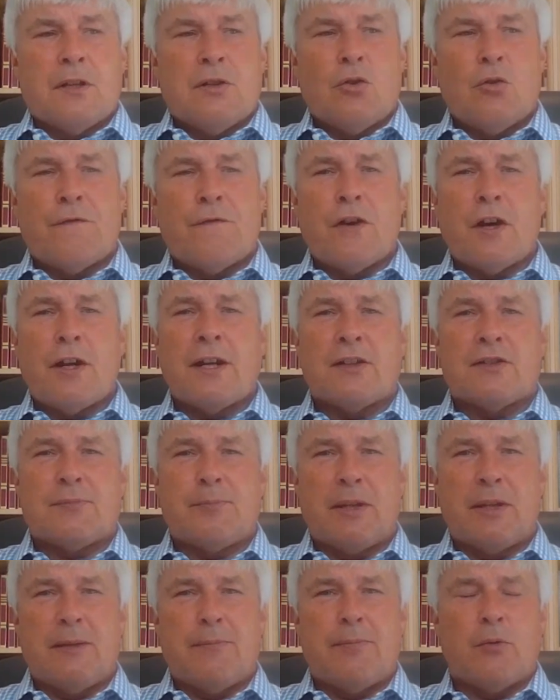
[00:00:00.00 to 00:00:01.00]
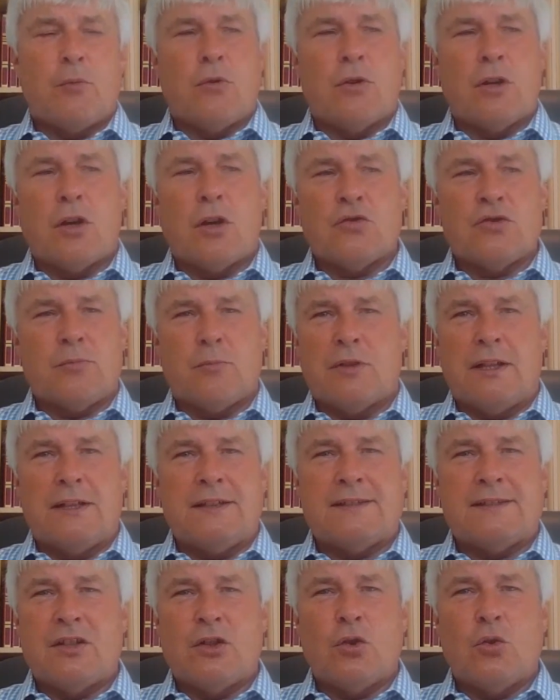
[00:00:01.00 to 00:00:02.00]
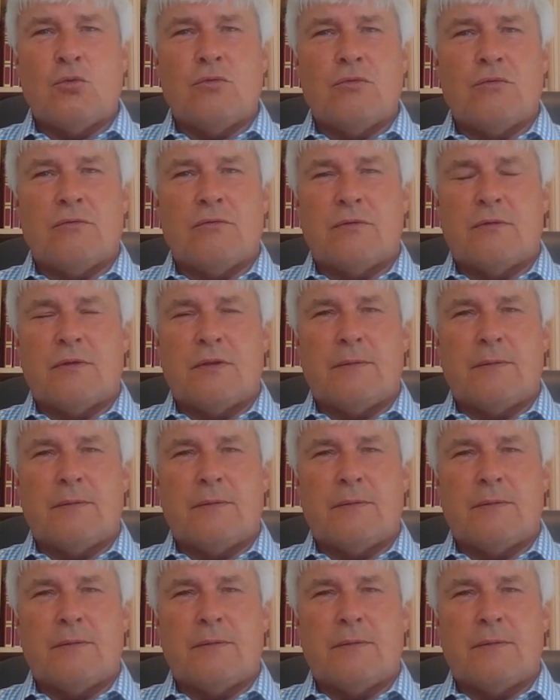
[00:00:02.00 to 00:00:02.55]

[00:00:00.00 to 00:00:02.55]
your finance people will ultimately still